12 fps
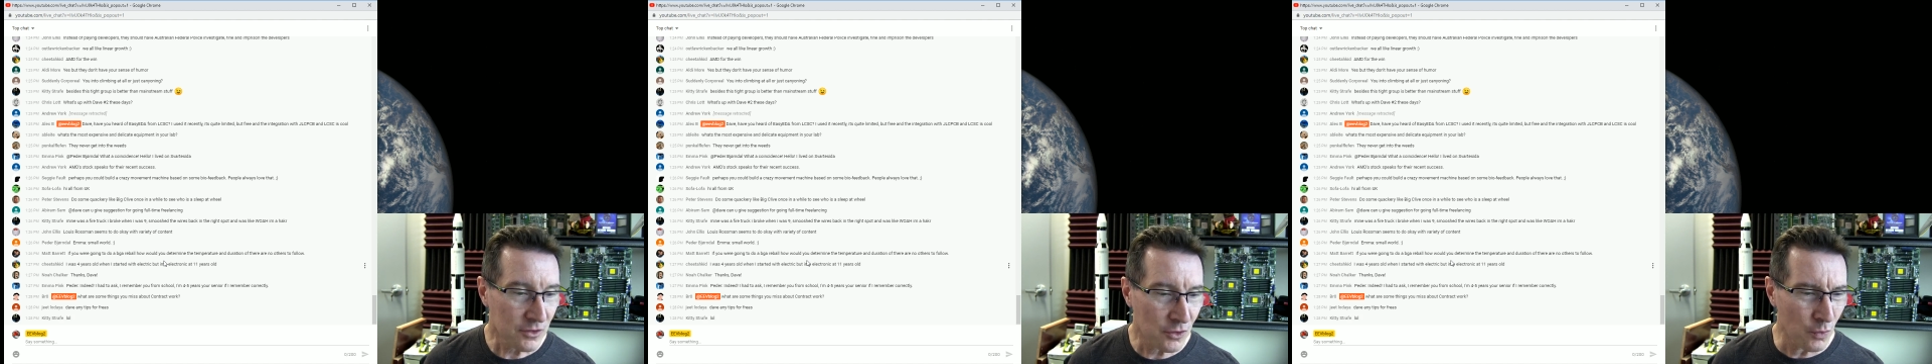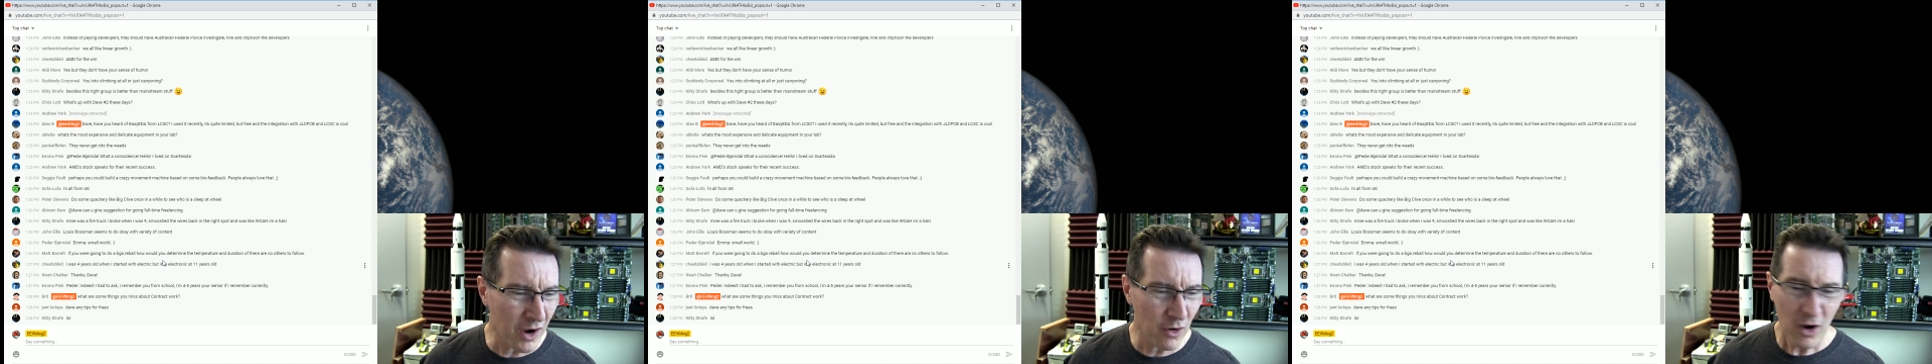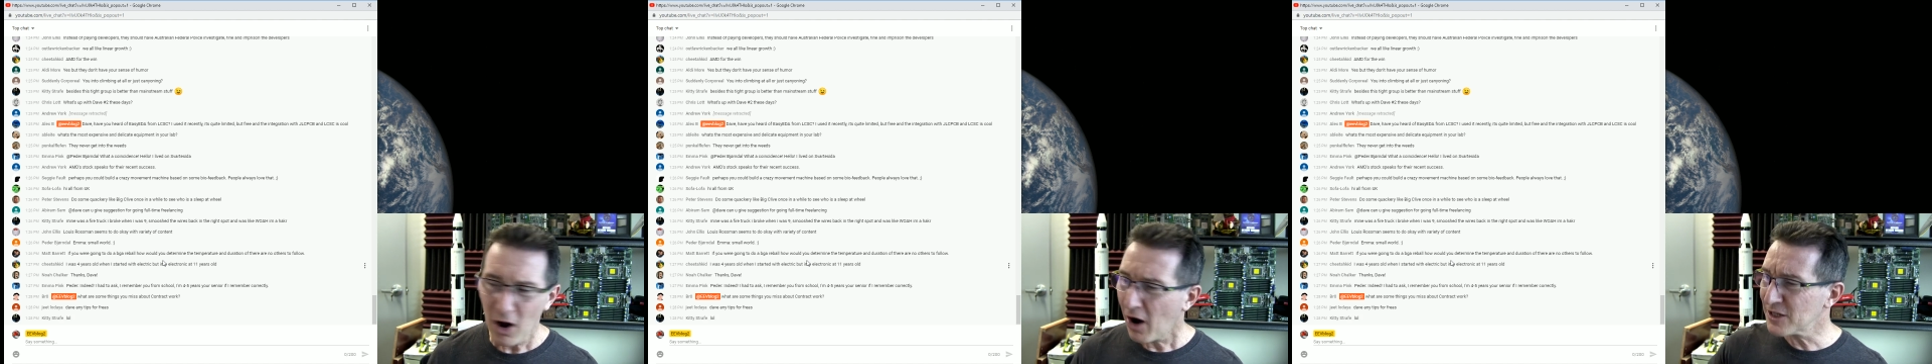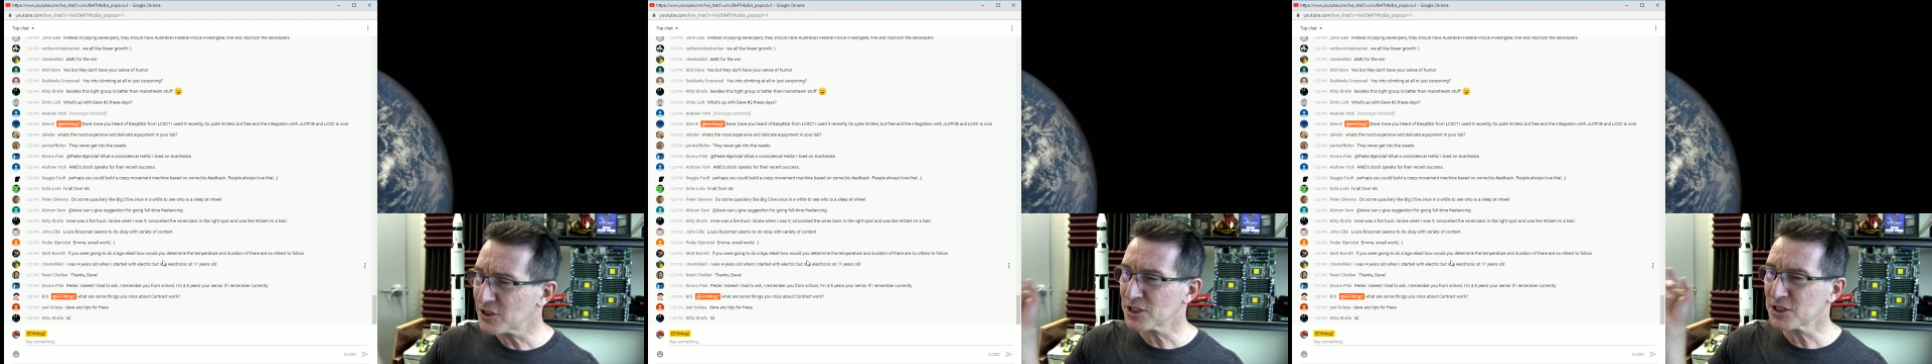Well,
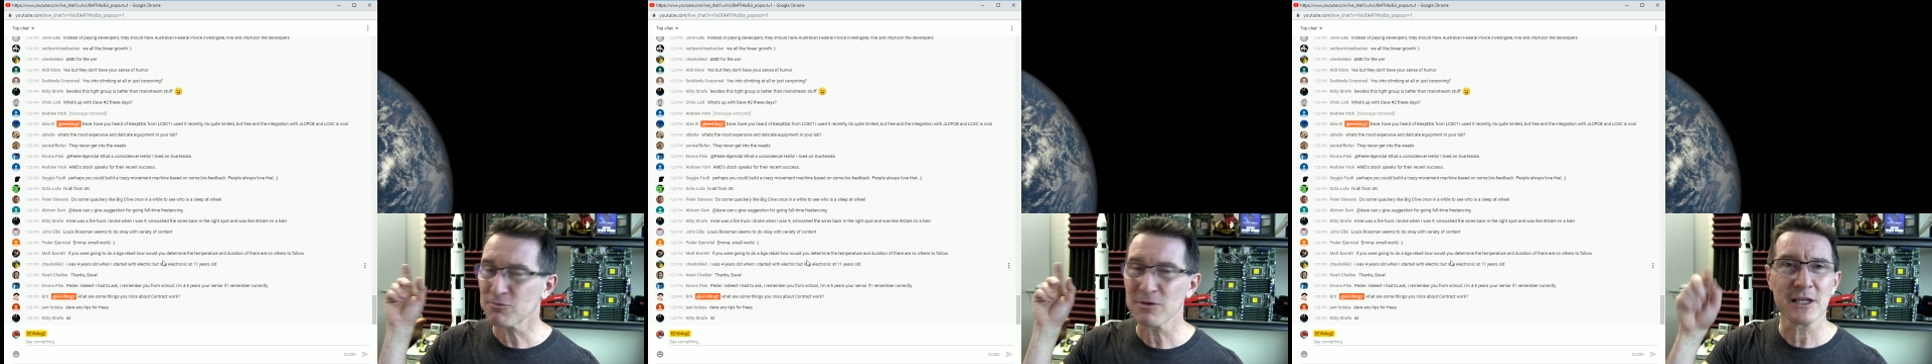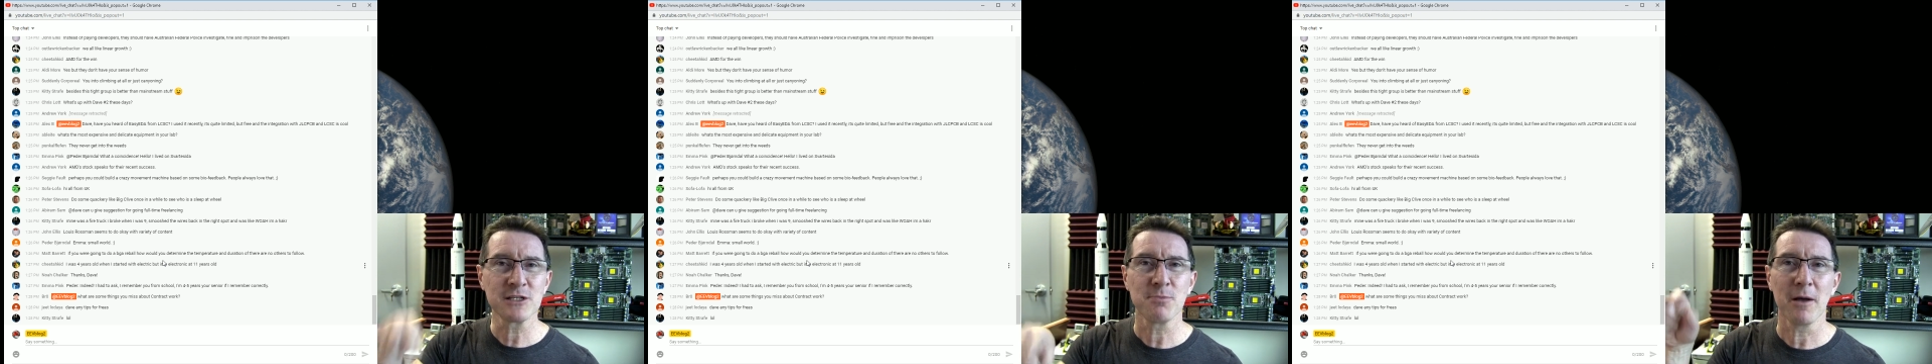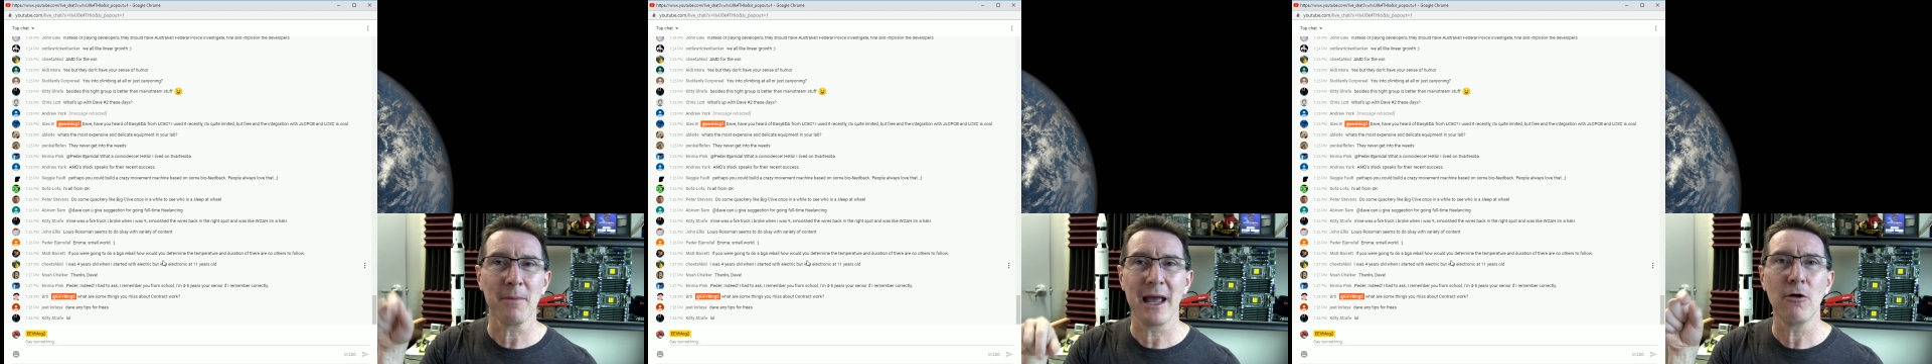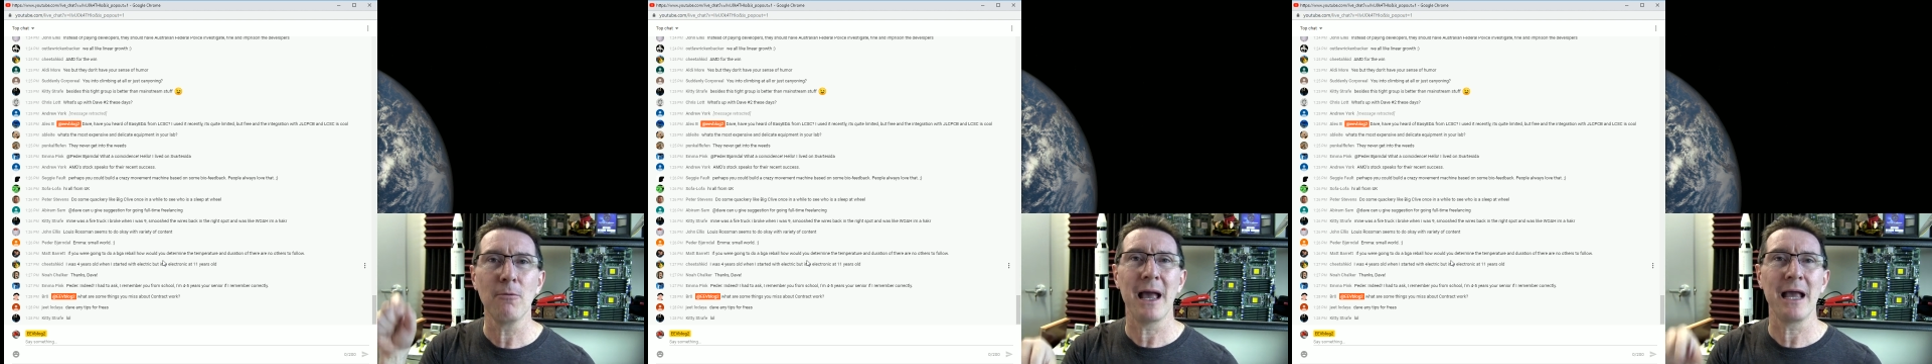I just released my
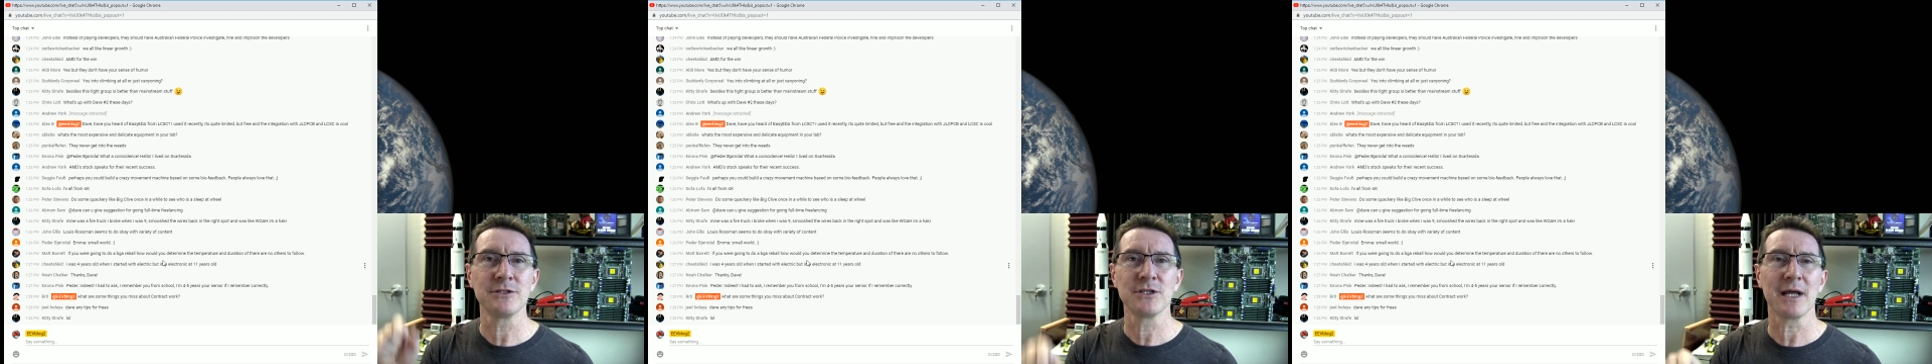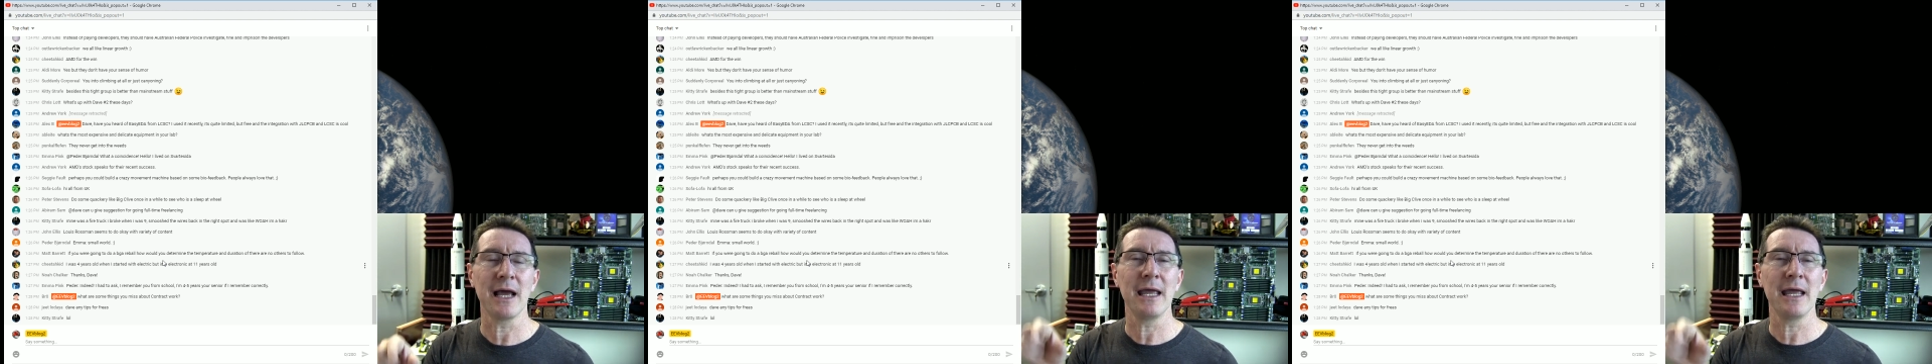mailbag today,